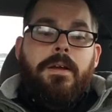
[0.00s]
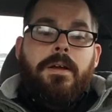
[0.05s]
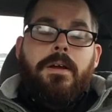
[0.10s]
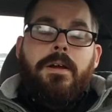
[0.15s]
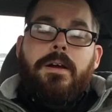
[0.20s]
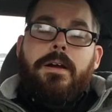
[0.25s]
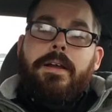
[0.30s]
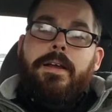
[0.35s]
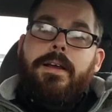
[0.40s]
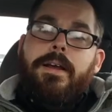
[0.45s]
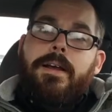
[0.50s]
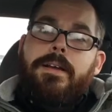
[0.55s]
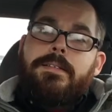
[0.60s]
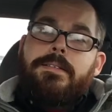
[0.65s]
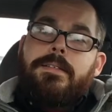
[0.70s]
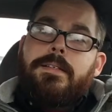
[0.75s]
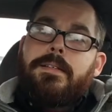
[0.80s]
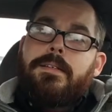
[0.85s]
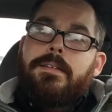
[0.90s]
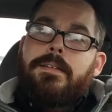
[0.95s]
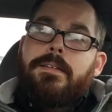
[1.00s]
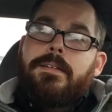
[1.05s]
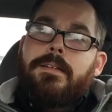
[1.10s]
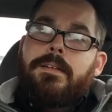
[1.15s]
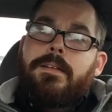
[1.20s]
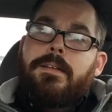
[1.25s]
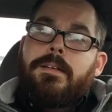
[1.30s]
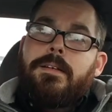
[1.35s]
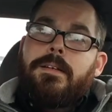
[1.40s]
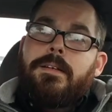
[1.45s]
All right, guys.
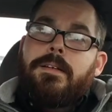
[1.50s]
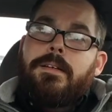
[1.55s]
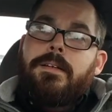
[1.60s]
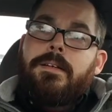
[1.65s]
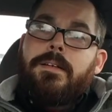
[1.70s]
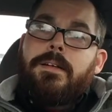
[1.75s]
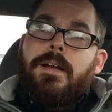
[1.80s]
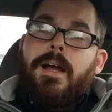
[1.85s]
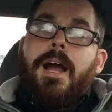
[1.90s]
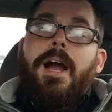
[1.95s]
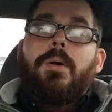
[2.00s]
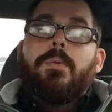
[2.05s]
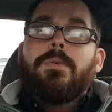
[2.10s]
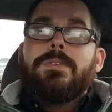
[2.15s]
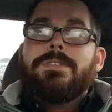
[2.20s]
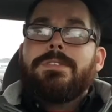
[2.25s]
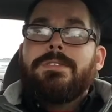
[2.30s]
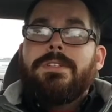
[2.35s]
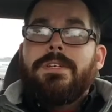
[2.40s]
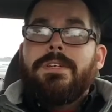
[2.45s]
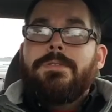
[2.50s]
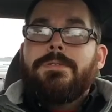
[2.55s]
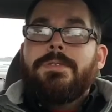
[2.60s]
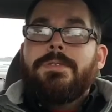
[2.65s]
I will see you